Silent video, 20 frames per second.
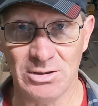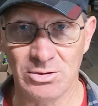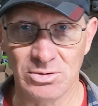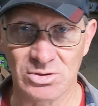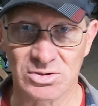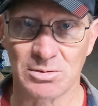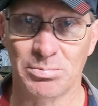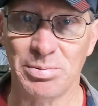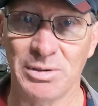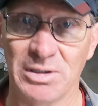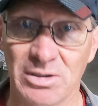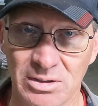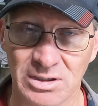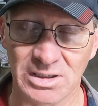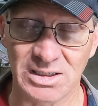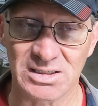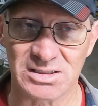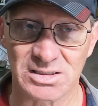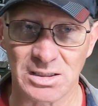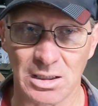who's a
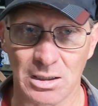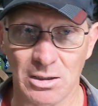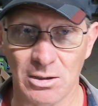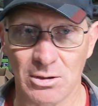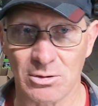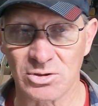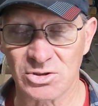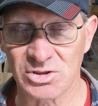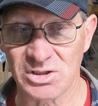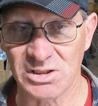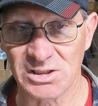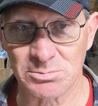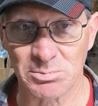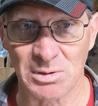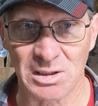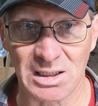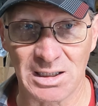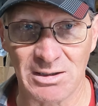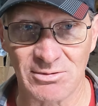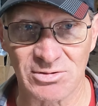Pyrenees dog. She's
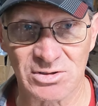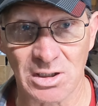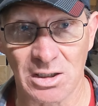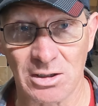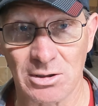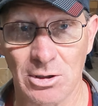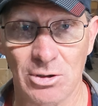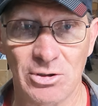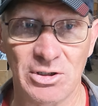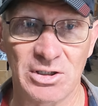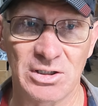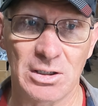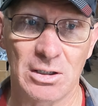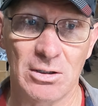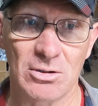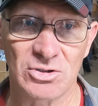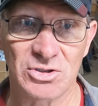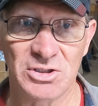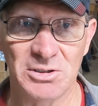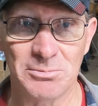my livestock guardian
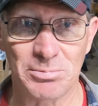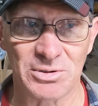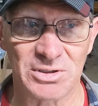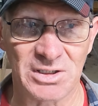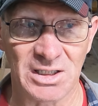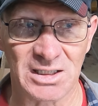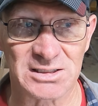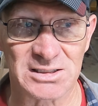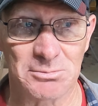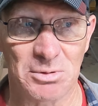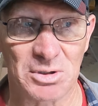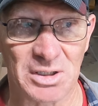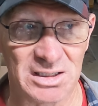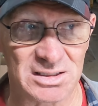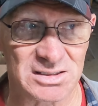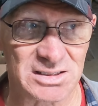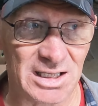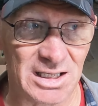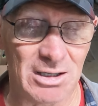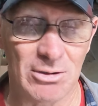dog. She protects them
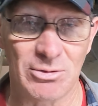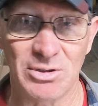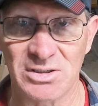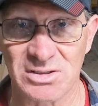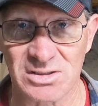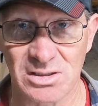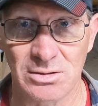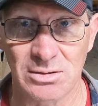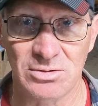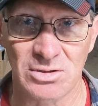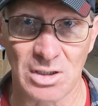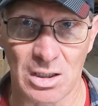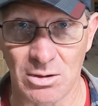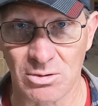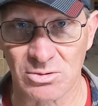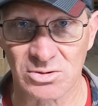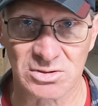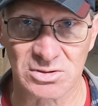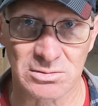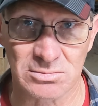against coyotes and
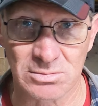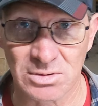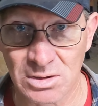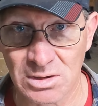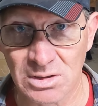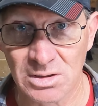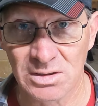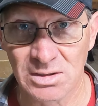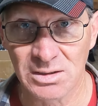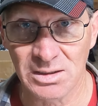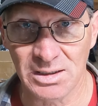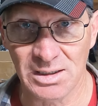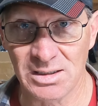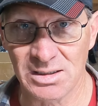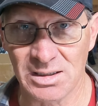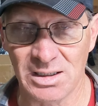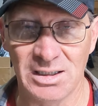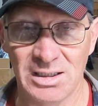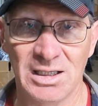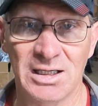dogs and
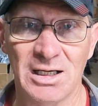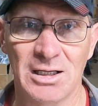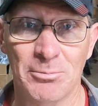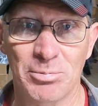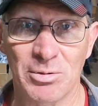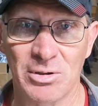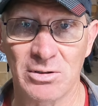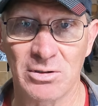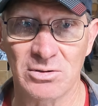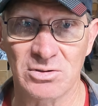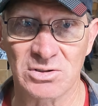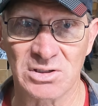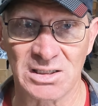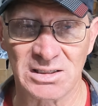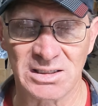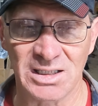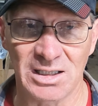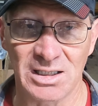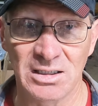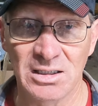any kind of predators
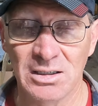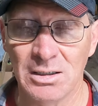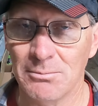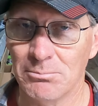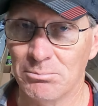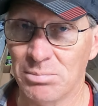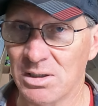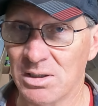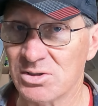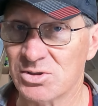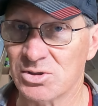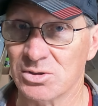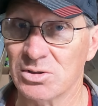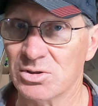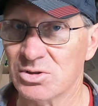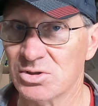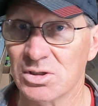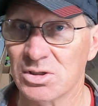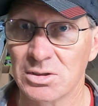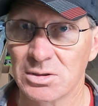like that.
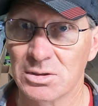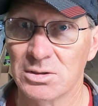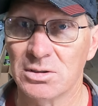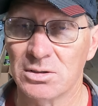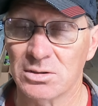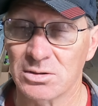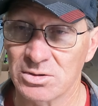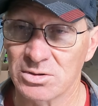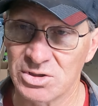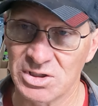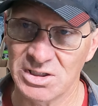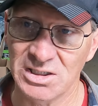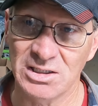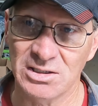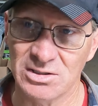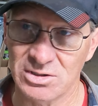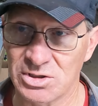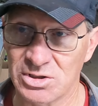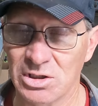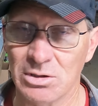Buzzards,
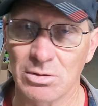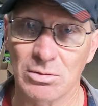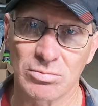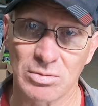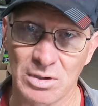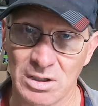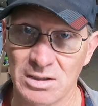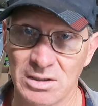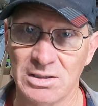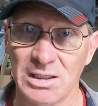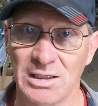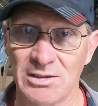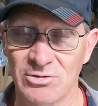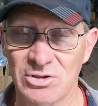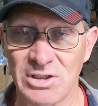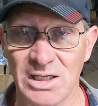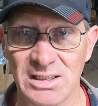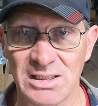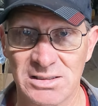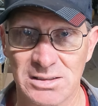she'll run and
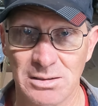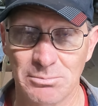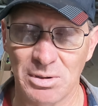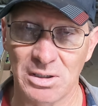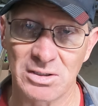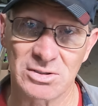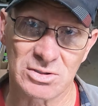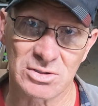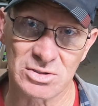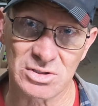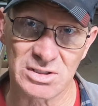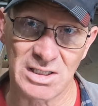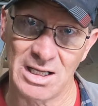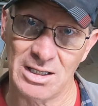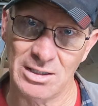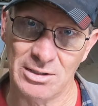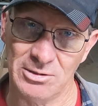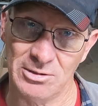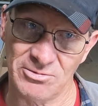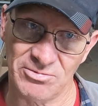chase the buzzards
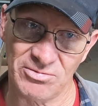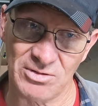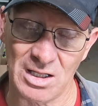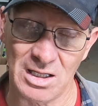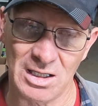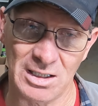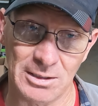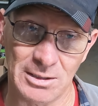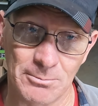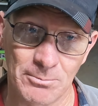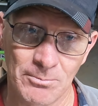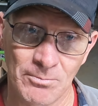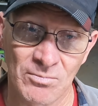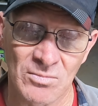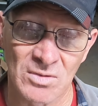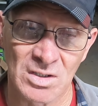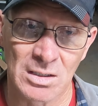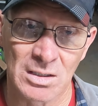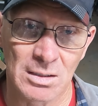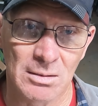down. They're flying.
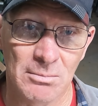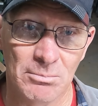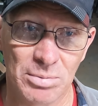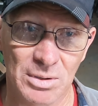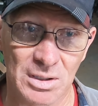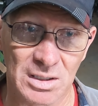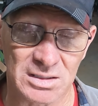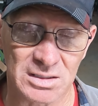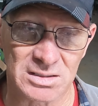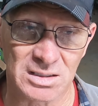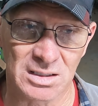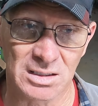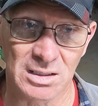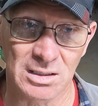But